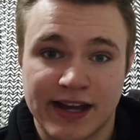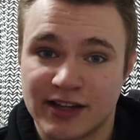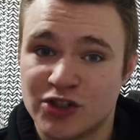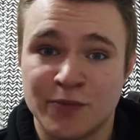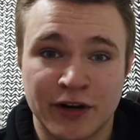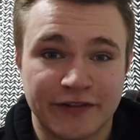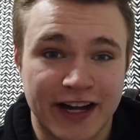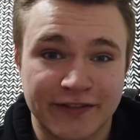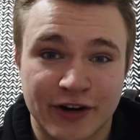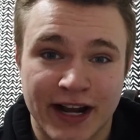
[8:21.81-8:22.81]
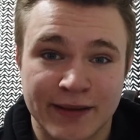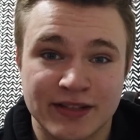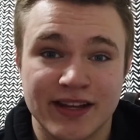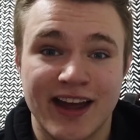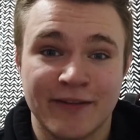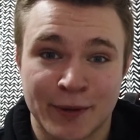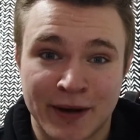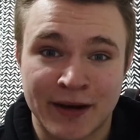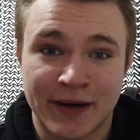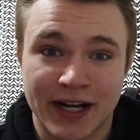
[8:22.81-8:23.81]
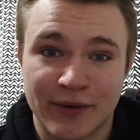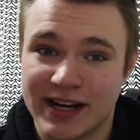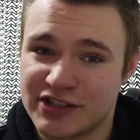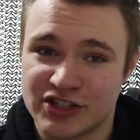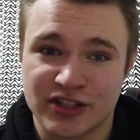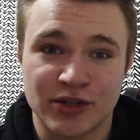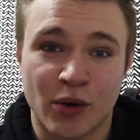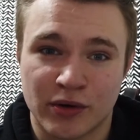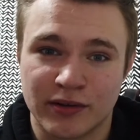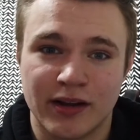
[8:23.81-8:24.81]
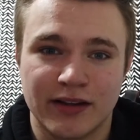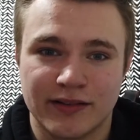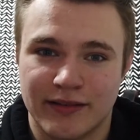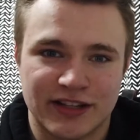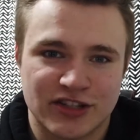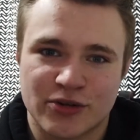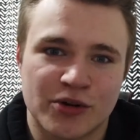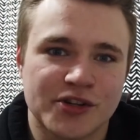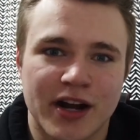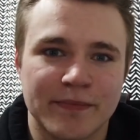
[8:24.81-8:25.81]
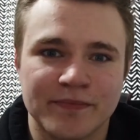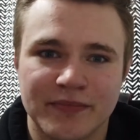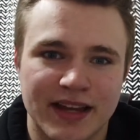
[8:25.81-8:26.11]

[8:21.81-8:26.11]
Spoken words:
That 2.5 grams per pound of body weight is just it's just horse crap.